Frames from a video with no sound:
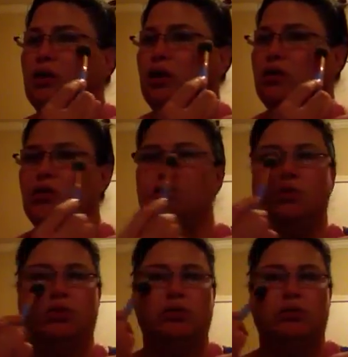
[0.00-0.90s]

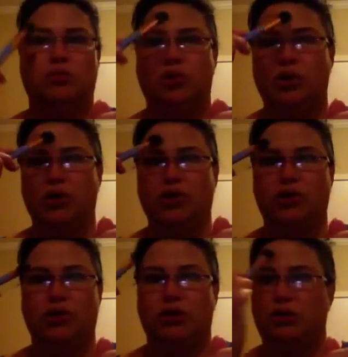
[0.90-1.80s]
contour
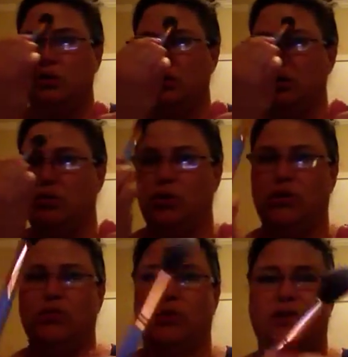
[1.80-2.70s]
brush, but
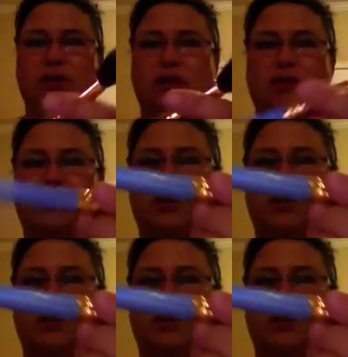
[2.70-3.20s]
it's really soft